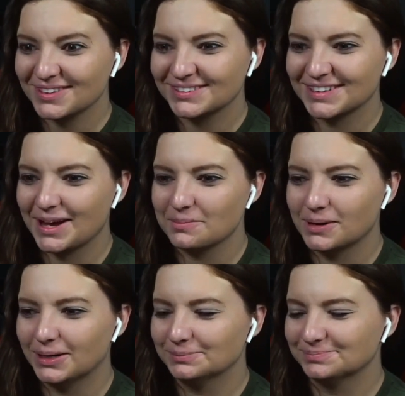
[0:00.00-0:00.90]
That
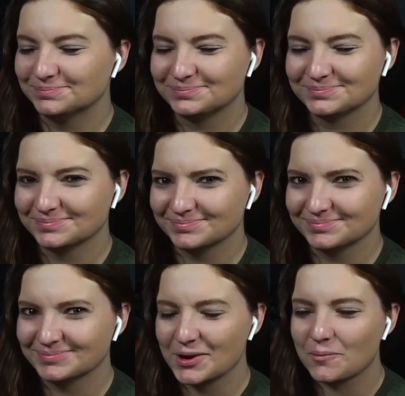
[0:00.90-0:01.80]
mom.
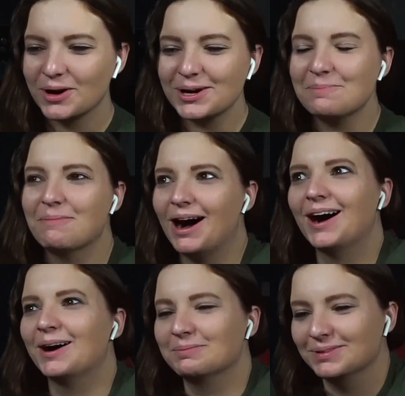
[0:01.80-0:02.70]
What a
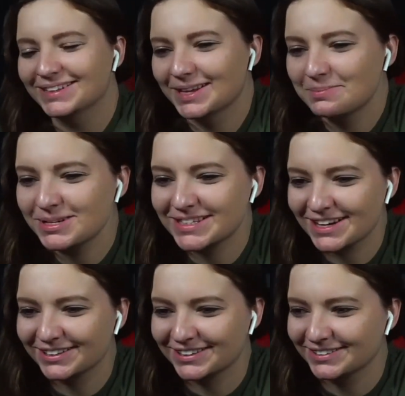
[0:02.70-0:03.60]
mom, let me
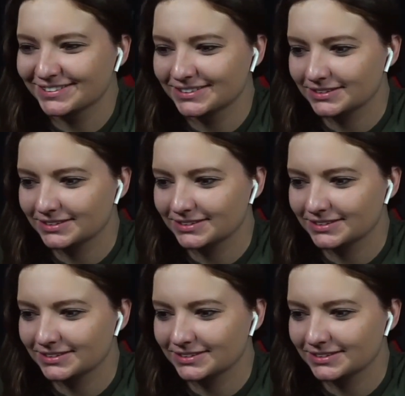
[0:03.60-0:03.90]
tell you.